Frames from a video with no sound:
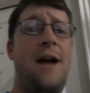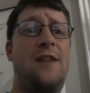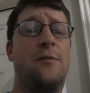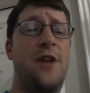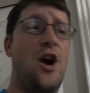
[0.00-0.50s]

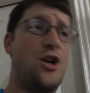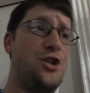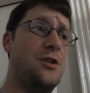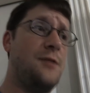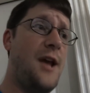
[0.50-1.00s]
from the
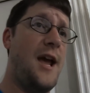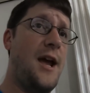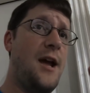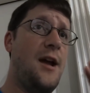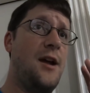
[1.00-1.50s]
auction,
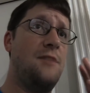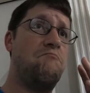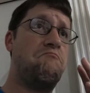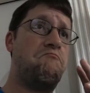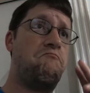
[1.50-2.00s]

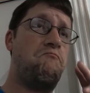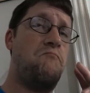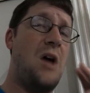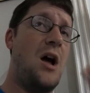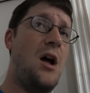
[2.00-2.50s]
and
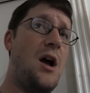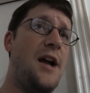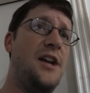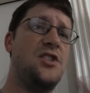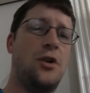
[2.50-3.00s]
I
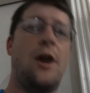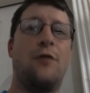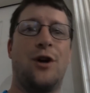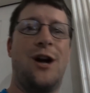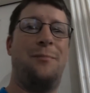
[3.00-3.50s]
guess I'll
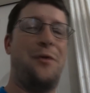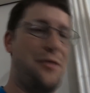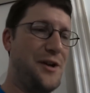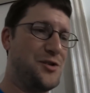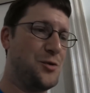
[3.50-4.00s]
cover a couple
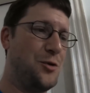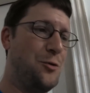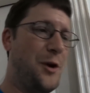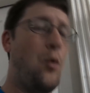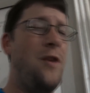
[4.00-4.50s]
things real
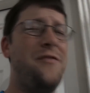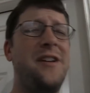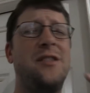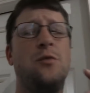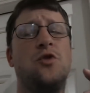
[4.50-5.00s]
quick. One
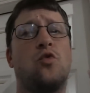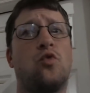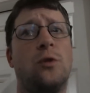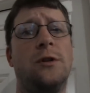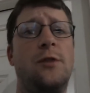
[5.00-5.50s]
thing that was
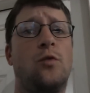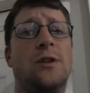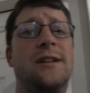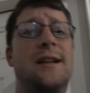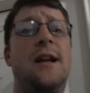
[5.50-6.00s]

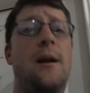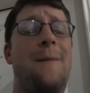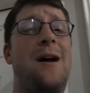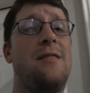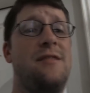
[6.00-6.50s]
really neat
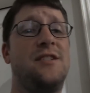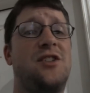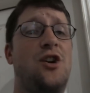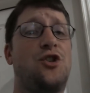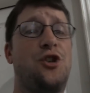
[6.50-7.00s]
about this
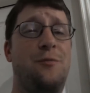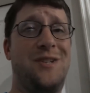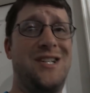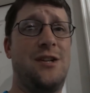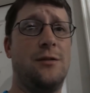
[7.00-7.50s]
auction in
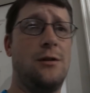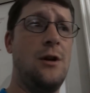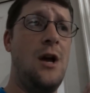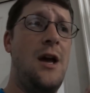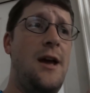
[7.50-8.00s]
particular
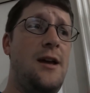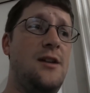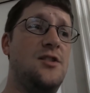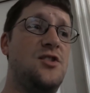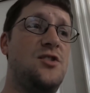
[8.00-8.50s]

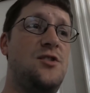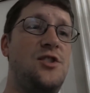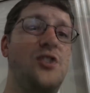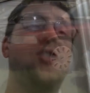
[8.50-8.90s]
is just